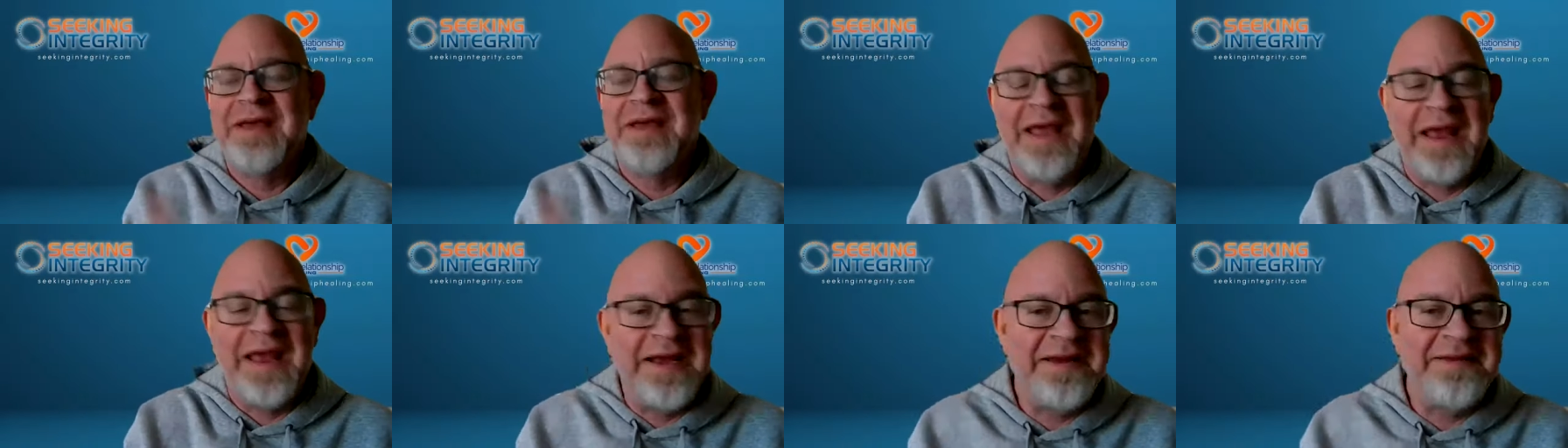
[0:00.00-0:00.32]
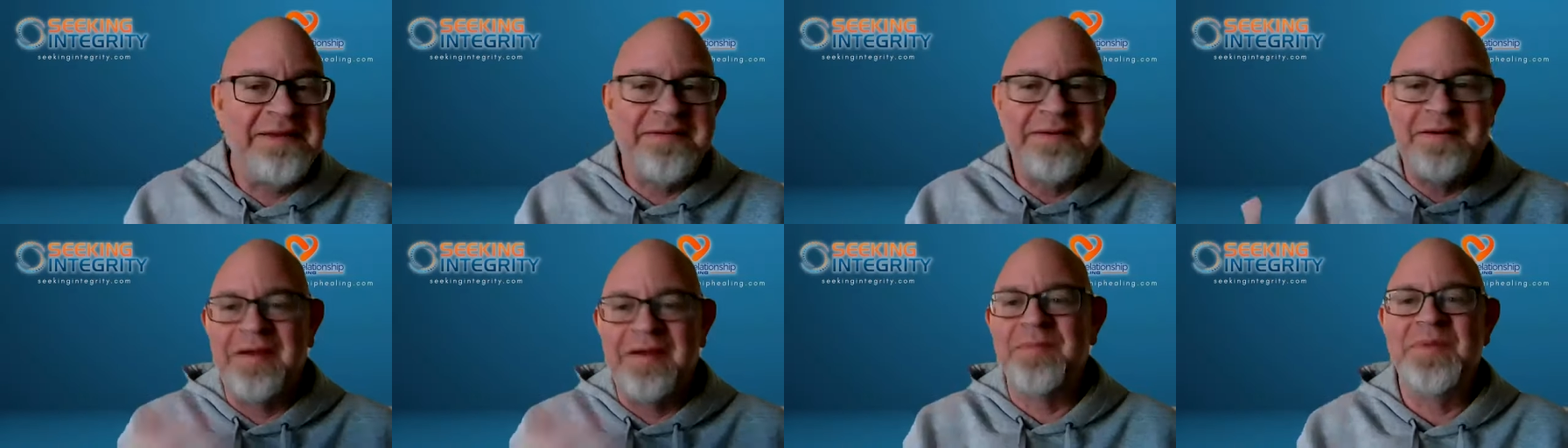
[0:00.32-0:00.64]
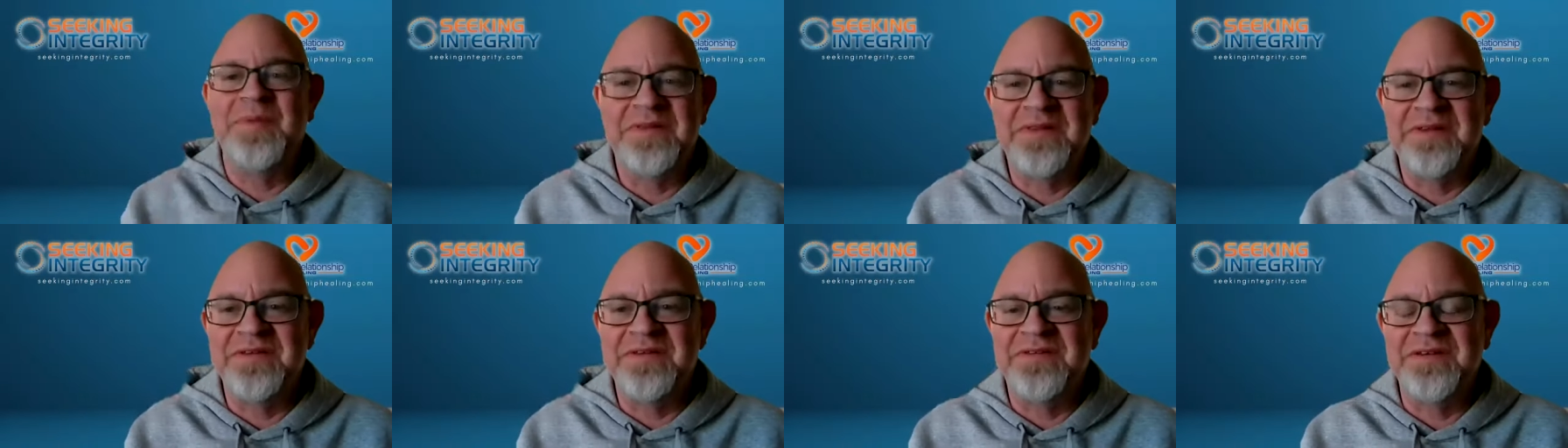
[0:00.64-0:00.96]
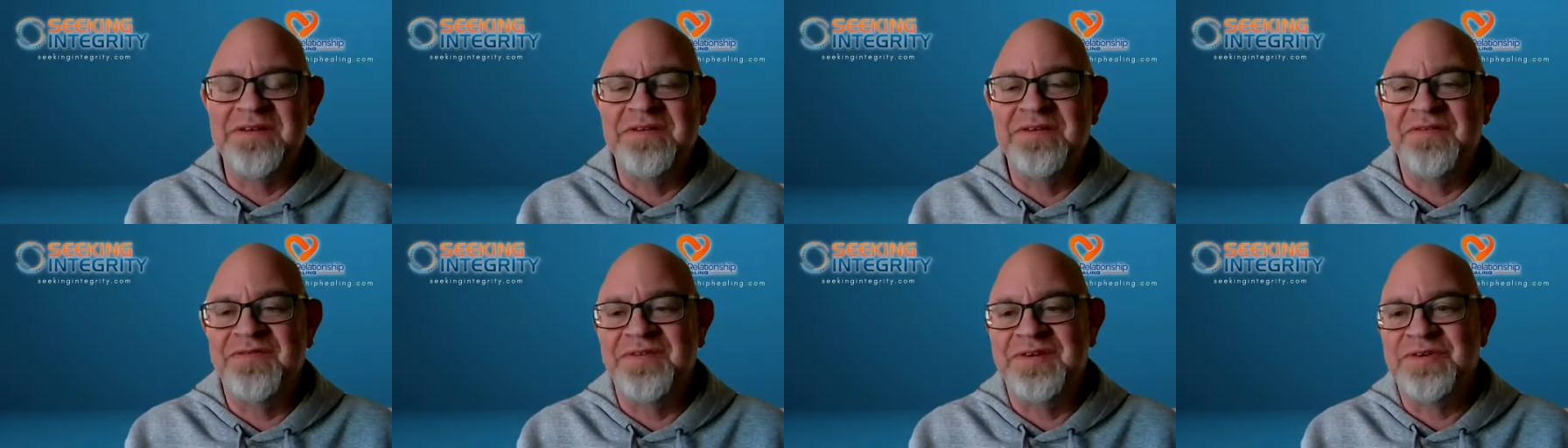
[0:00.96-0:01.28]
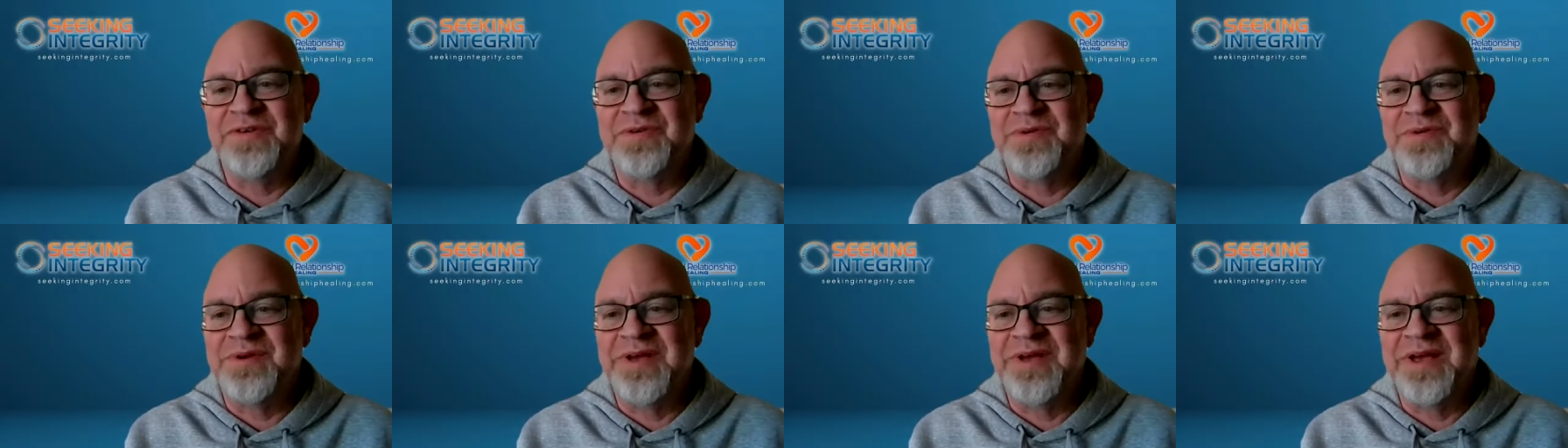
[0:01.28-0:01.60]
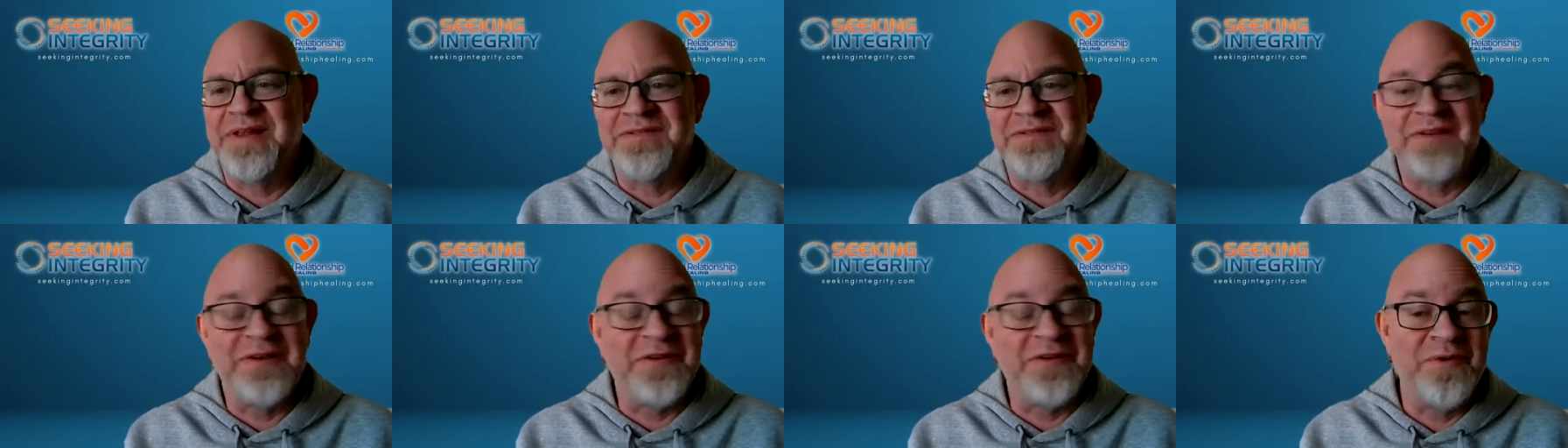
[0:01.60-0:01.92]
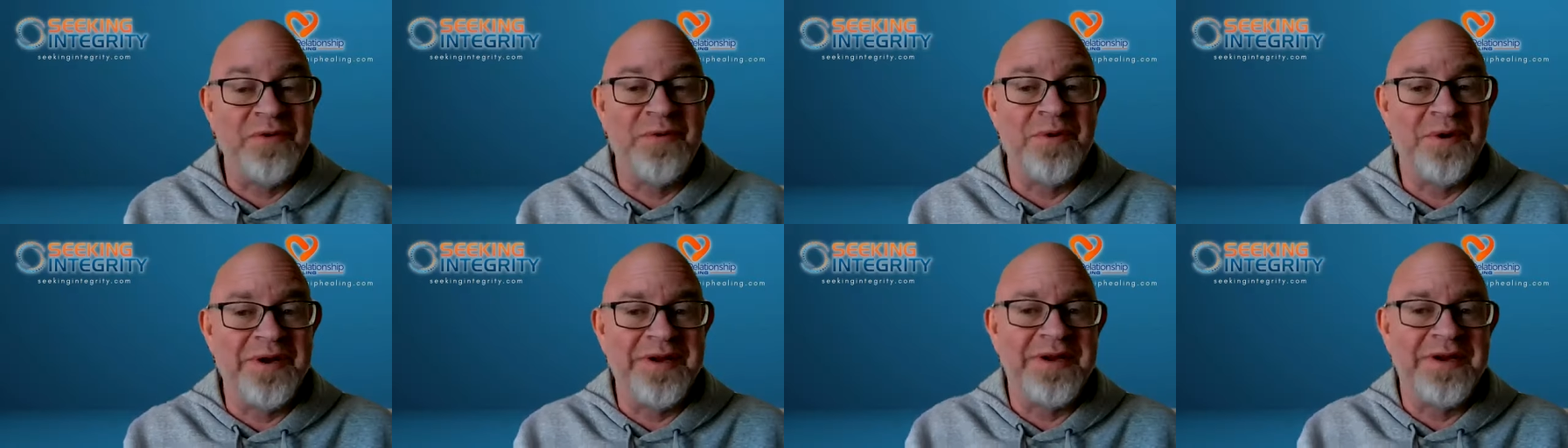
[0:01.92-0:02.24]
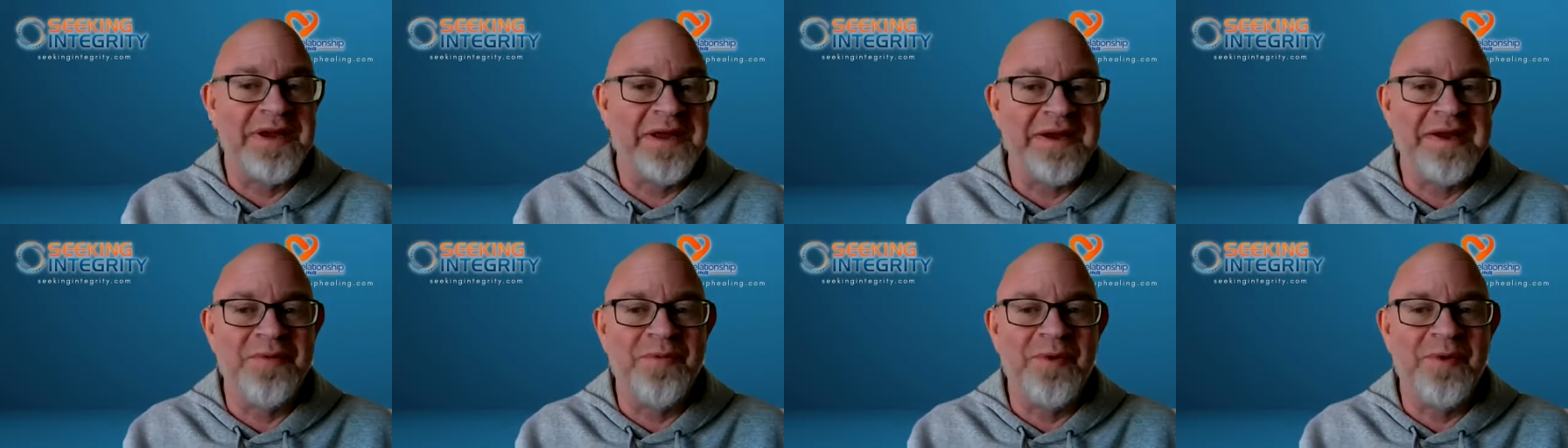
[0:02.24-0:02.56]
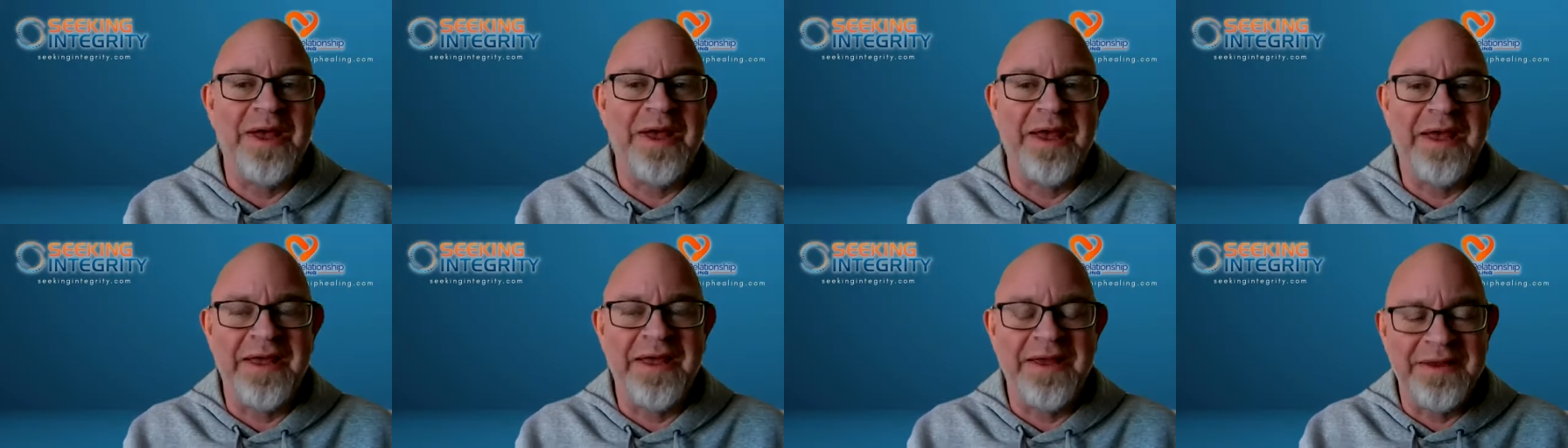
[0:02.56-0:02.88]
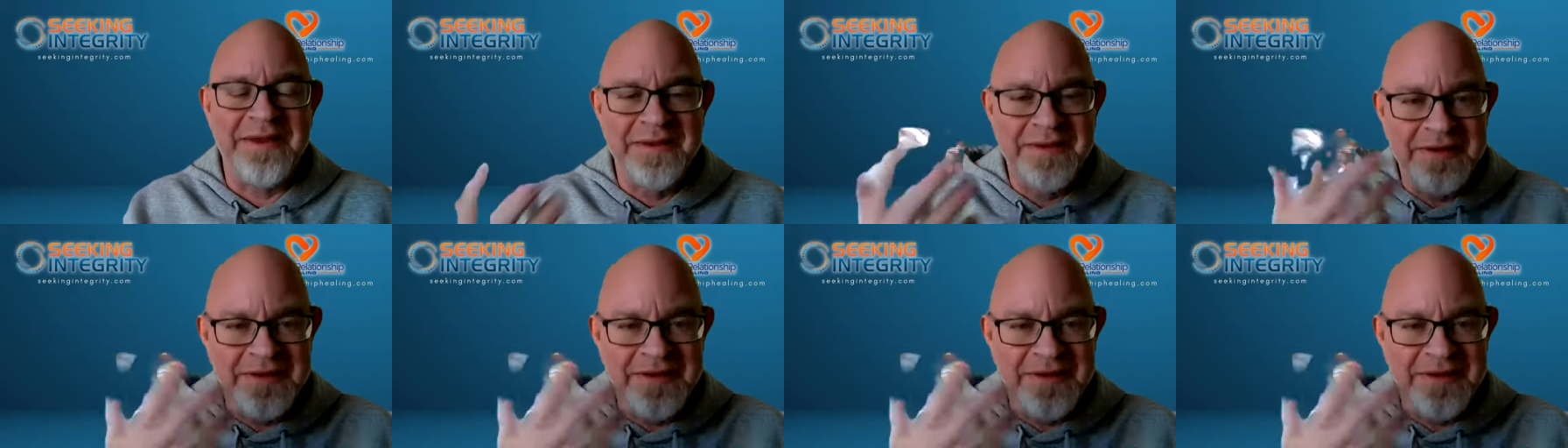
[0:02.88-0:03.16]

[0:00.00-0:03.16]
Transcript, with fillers: anytime that this individual gets ignored in any way